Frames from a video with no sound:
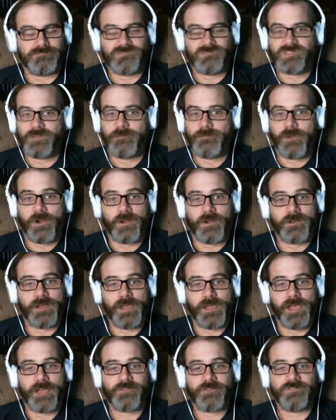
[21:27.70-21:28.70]
tomorrow
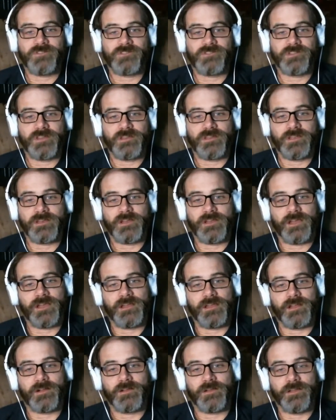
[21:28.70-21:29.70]
night, actually Sunday
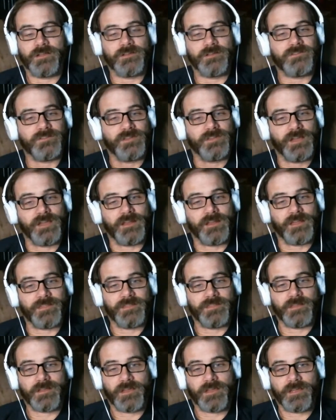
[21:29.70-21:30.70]
night or later tonight. I
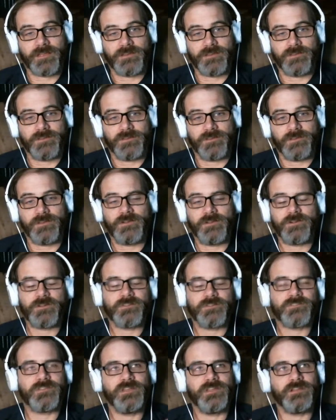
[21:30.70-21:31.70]
think I can, no,
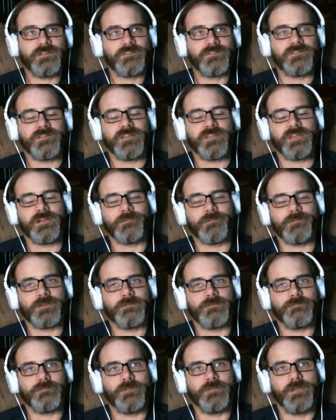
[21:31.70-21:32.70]
because later today I'm
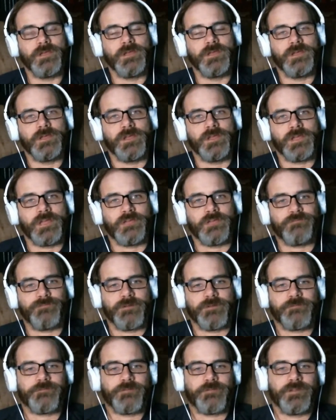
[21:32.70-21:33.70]
gonna, if
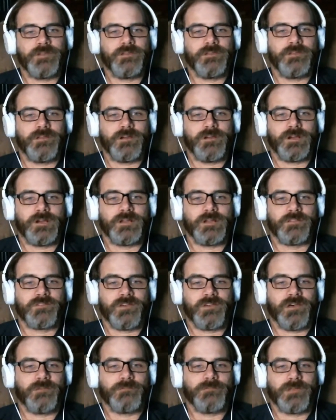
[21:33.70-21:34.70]
my friend
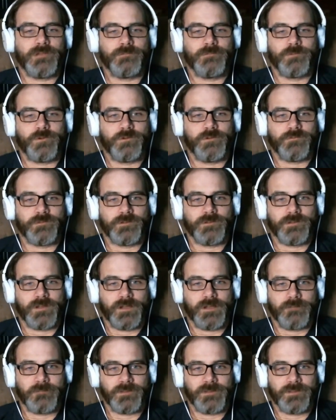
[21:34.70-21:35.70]
Tom comes over,
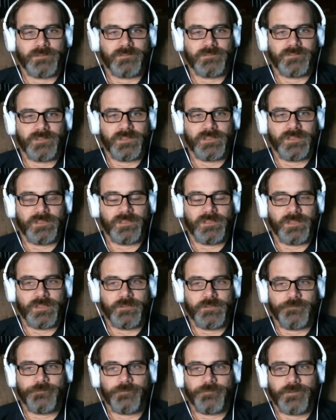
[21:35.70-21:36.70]
I'm gonna see
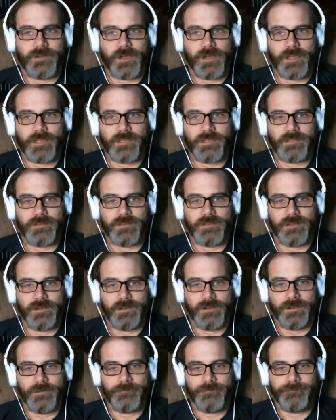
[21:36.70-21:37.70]
if I can
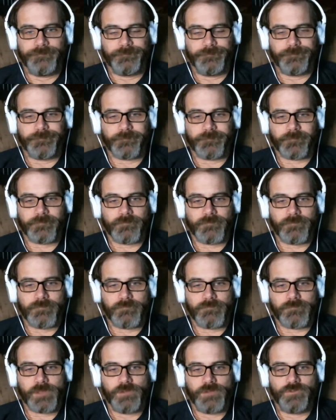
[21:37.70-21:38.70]

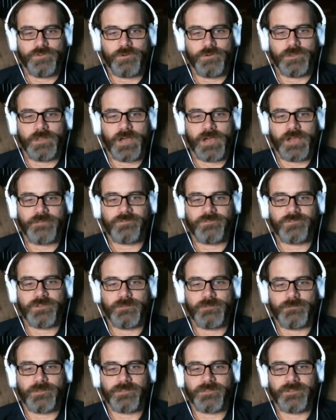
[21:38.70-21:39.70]
do a live
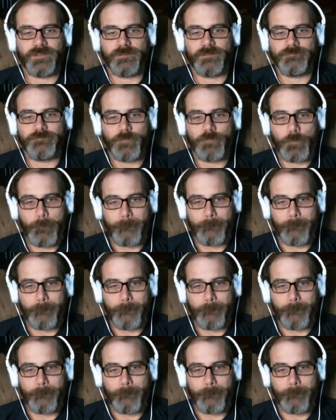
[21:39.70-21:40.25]
stream with him,